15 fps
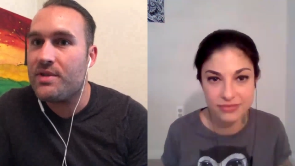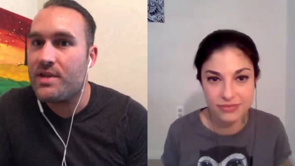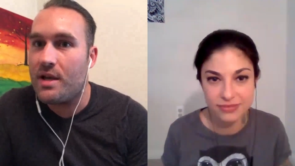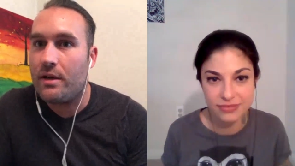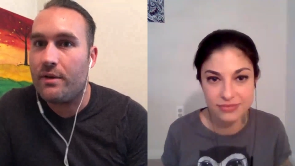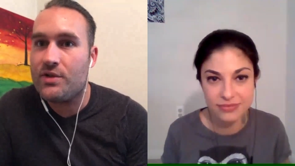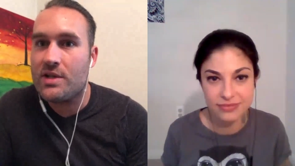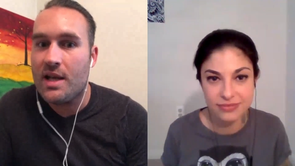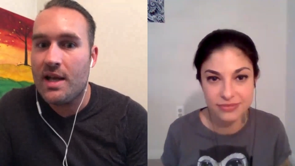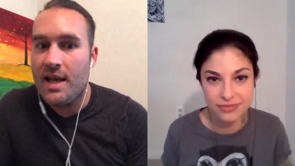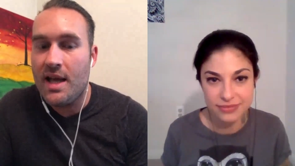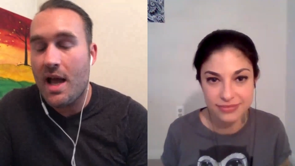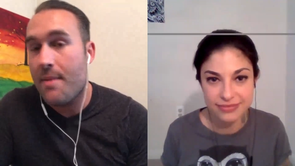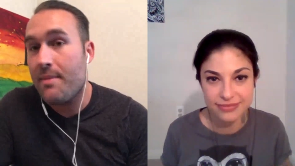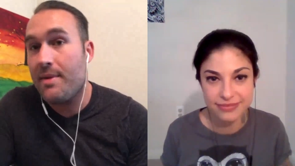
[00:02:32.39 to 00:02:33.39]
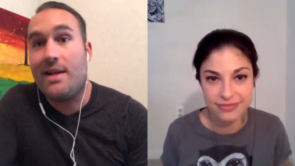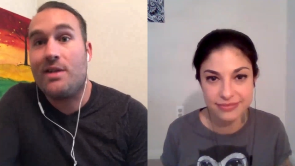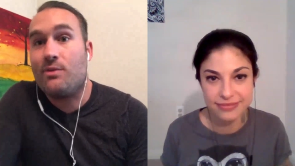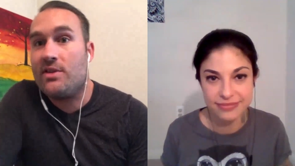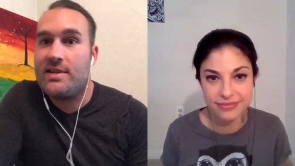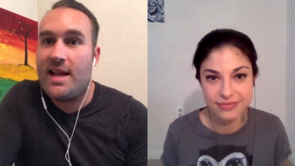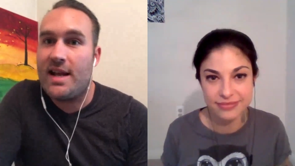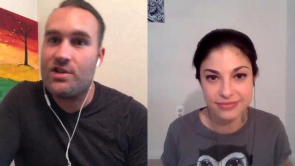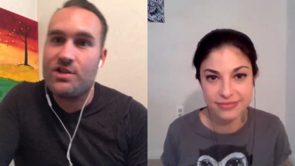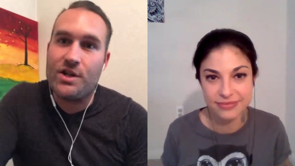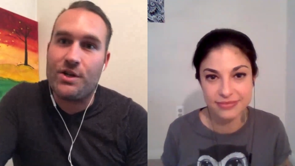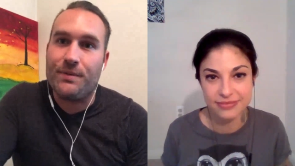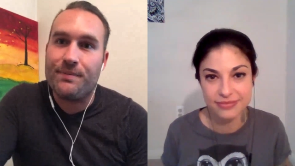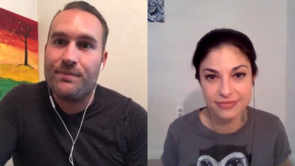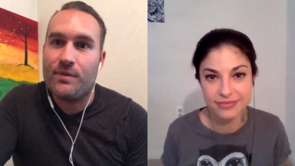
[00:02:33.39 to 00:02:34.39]
Speaker 1: of themselves. I mean, that's what the
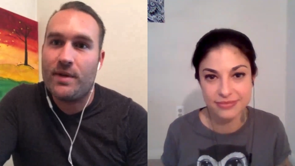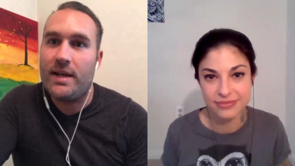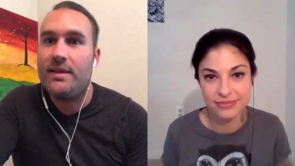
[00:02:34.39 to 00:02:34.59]
snakes do,